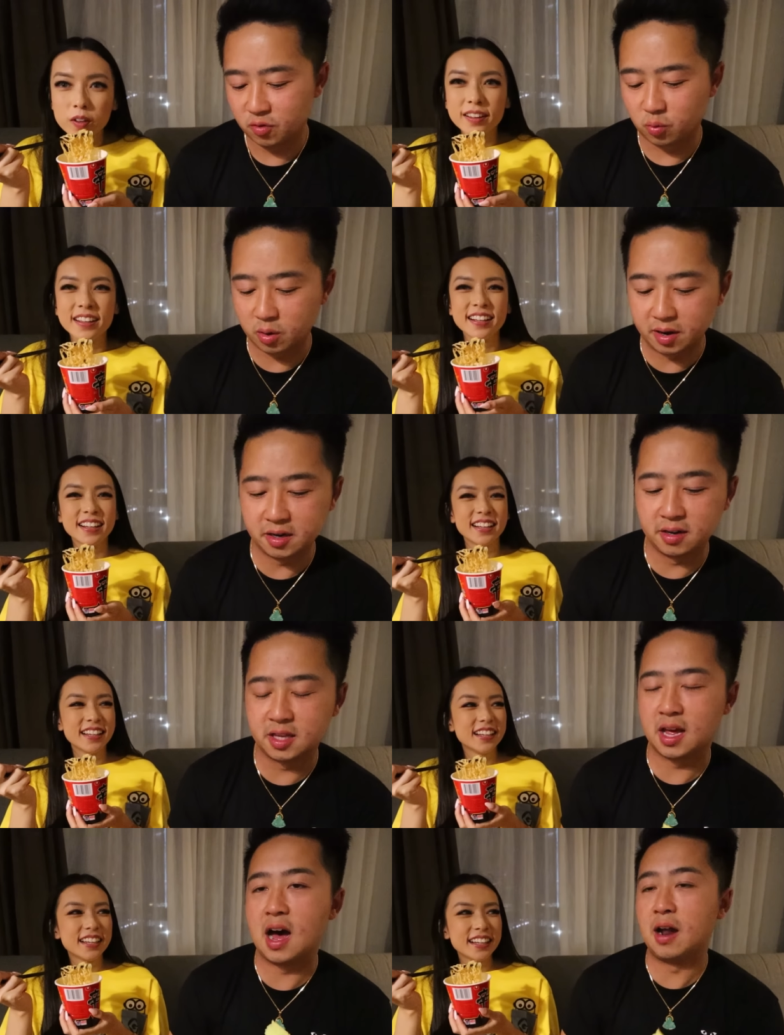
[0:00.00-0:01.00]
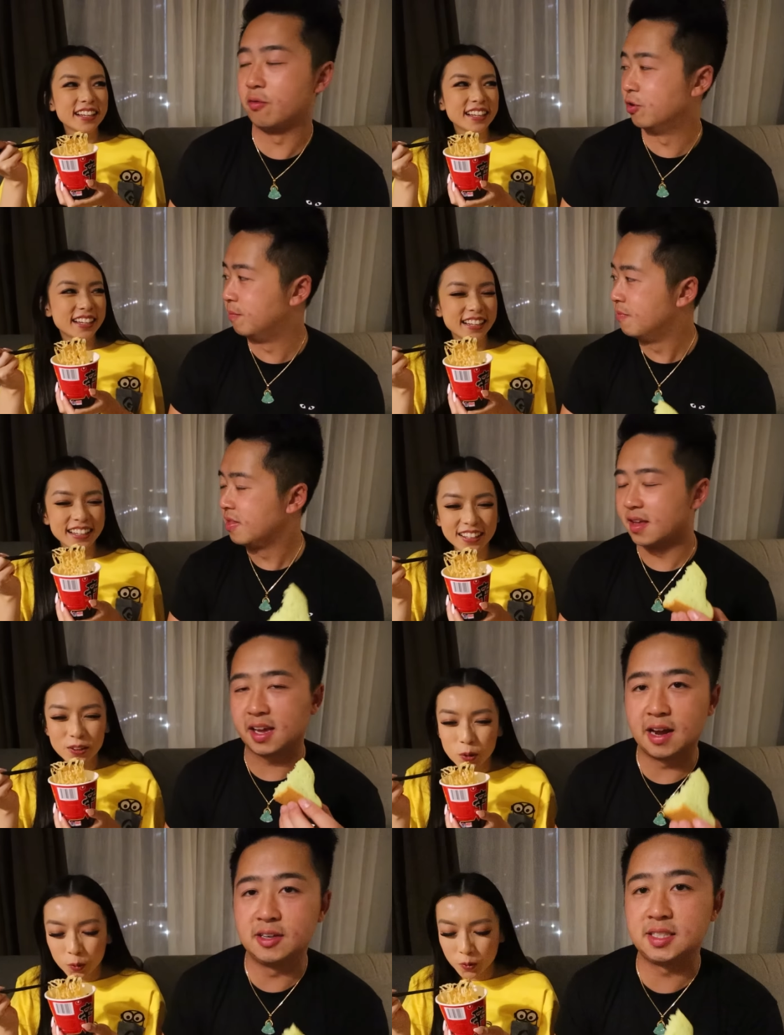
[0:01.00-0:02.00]
Speaker 1: We went into the art room,
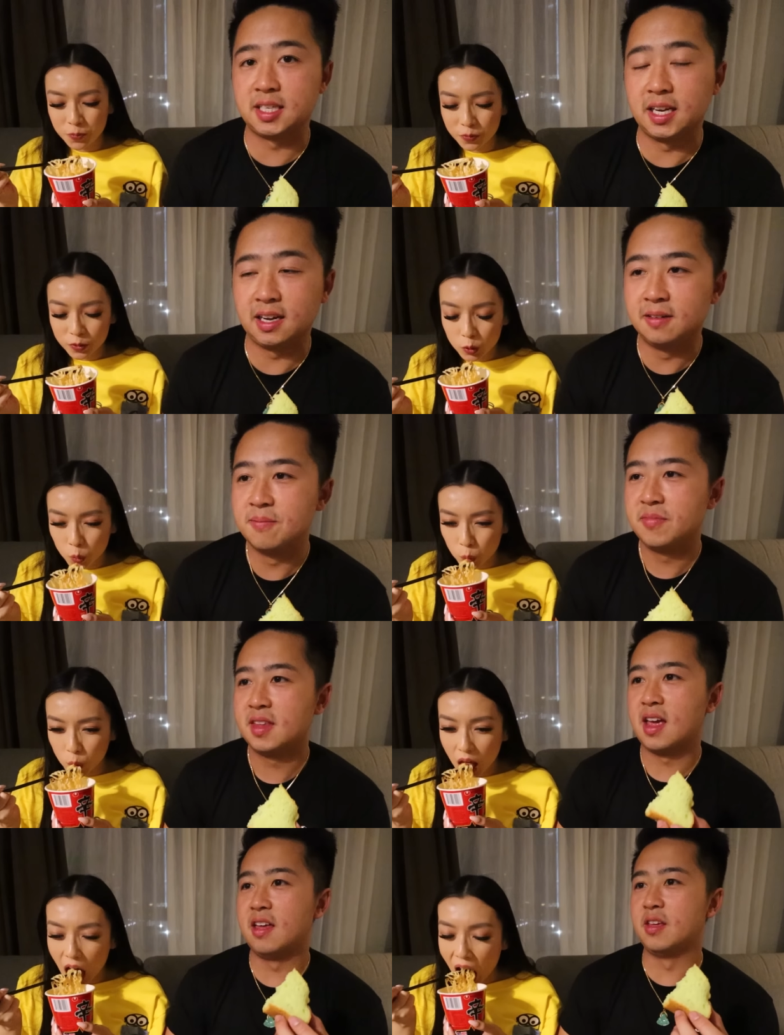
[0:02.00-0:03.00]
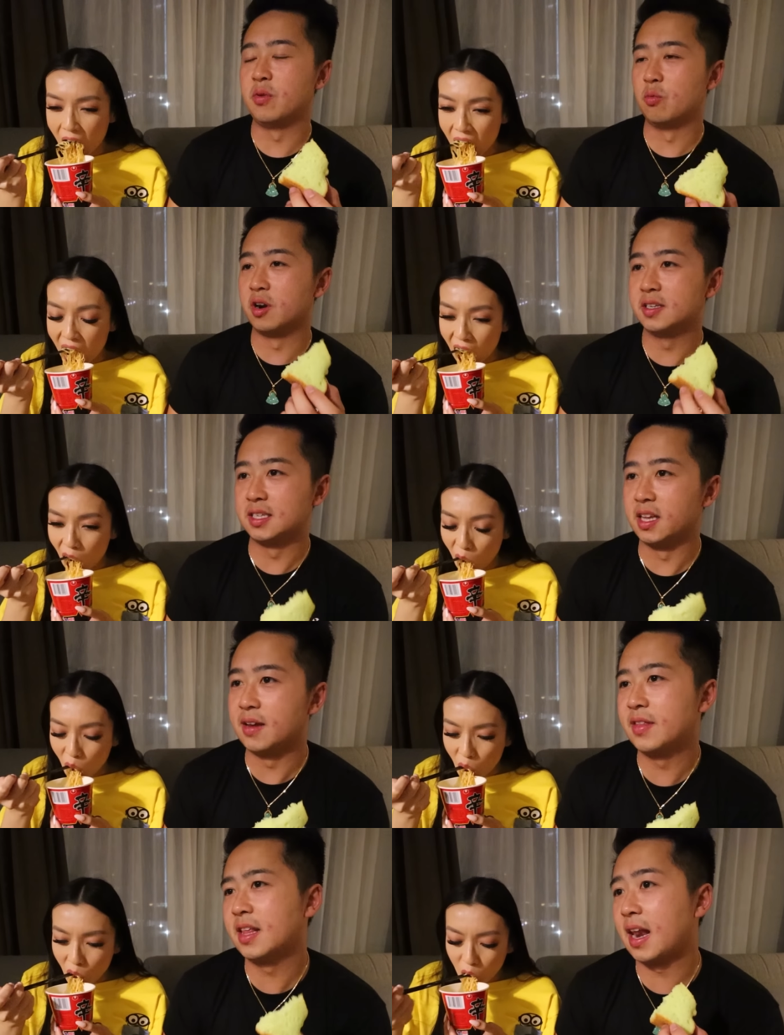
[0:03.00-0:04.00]
they gave us tea, and then we wanted to
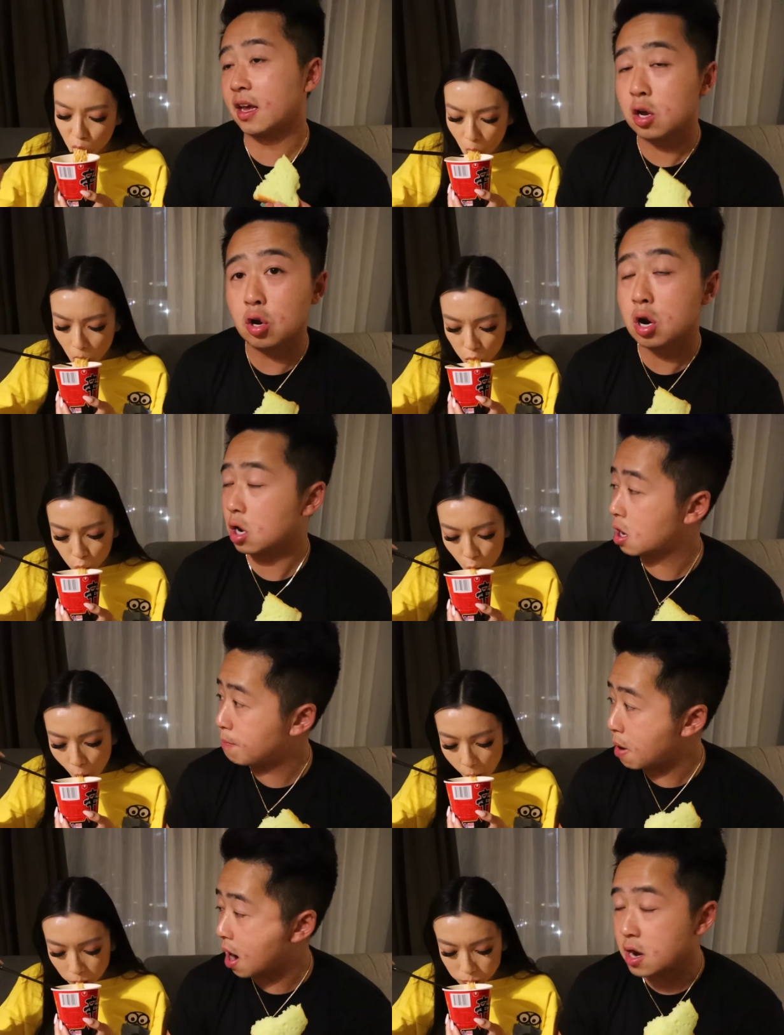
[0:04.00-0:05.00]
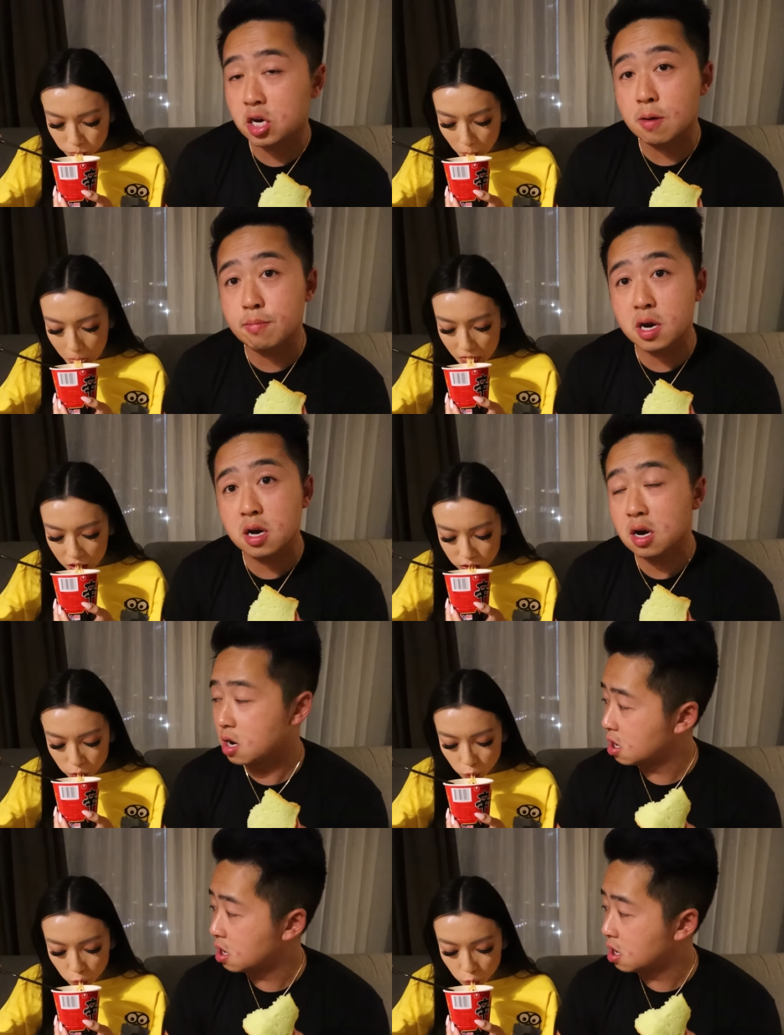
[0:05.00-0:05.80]
leave, and they're like, you're not gonna buy something?